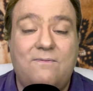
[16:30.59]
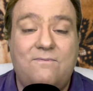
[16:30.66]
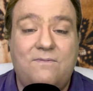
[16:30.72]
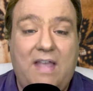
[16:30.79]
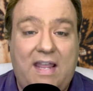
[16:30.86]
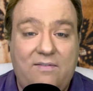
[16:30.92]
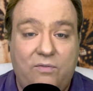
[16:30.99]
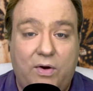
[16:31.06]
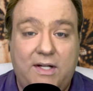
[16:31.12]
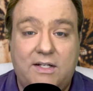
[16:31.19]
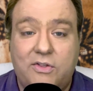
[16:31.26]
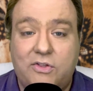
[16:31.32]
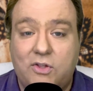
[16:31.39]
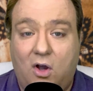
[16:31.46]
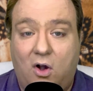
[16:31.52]
favorite
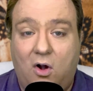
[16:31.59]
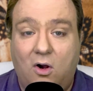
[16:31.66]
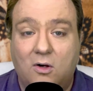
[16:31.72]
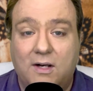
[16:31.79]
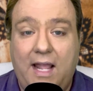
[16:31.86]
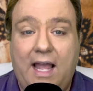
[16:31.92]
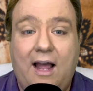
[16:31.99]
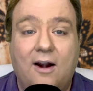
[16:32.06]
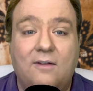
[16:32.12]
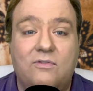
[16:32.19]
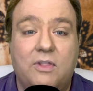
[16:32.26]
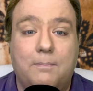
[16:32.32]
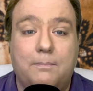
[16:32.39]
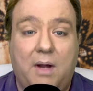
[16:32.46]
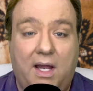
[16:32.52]
song out of
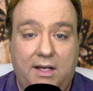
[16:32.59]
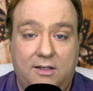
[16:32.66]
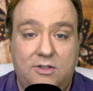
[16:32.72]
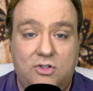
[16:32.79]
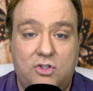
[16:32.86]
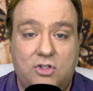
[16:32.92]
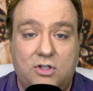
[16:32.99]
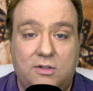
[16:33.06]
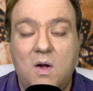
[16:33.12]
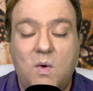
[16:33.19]
the bunch.